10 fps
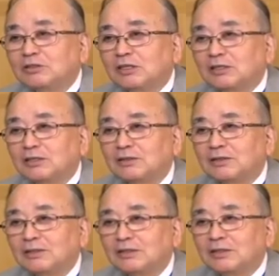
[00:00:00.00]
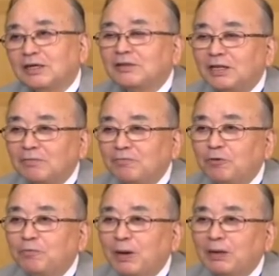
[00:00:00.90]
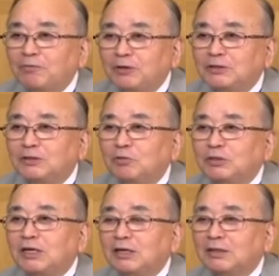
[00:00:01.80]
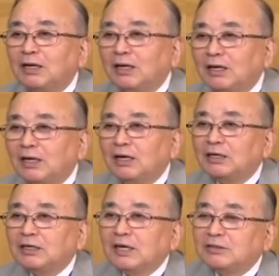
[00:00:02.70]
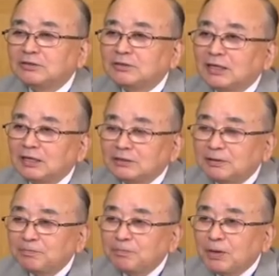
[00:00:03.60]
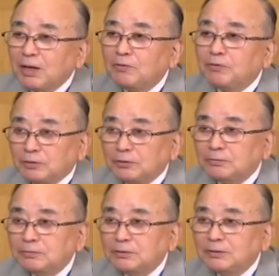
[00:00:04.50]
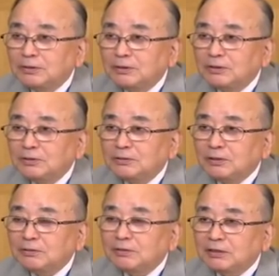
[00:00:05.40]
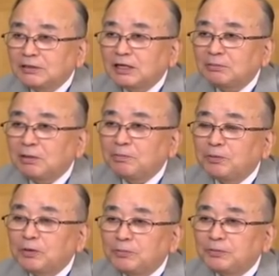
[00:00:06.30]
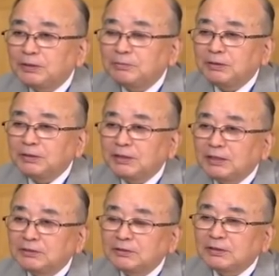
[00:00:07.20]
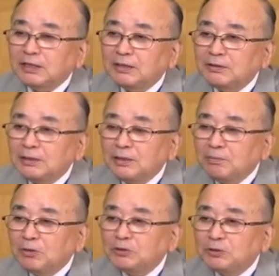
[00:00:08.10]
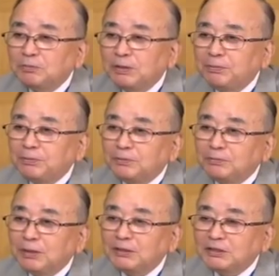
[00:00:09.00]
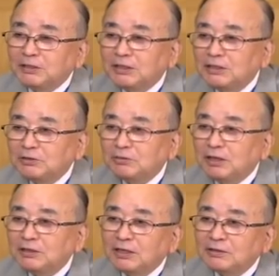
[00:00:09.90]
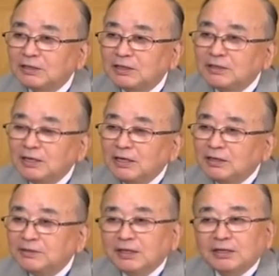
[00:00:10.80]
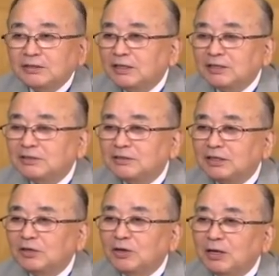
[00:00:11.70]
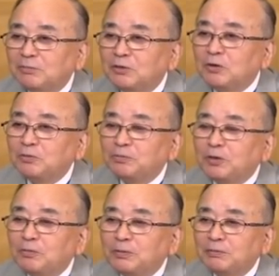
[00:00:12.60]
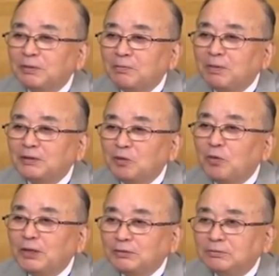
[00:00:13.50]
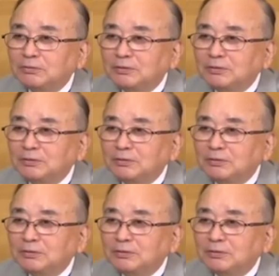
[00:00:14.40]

US dollar. And then for, by which we can uh, get that food. Hmm. At that time, our problem is that, say, most of people, my generation, as I say, they, they, are, they don't have no problem about the weight.